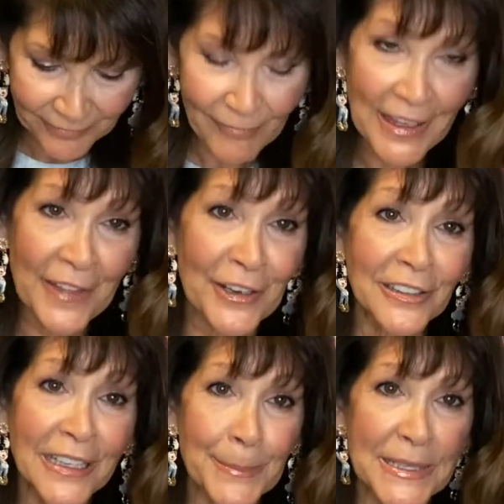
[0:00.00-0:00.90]
and they're
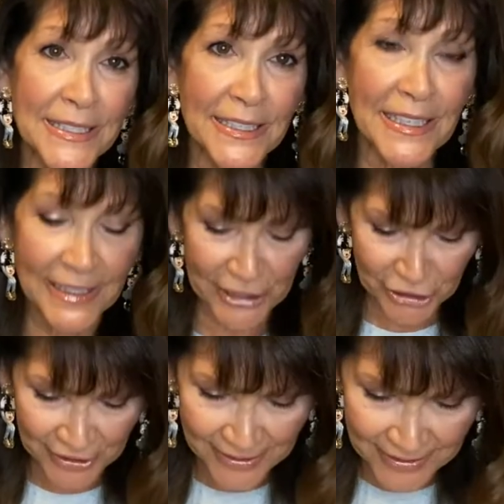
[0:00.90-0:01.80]
limited
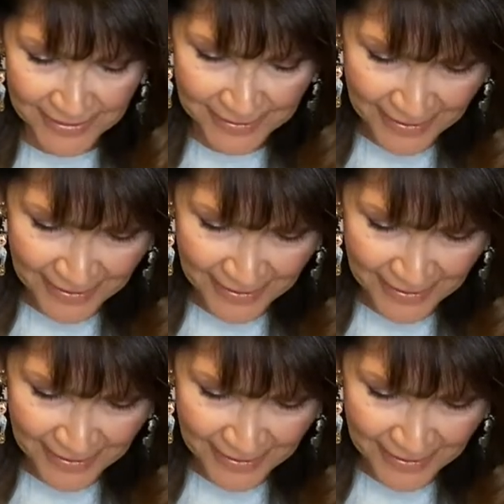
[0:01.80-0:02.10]
editions.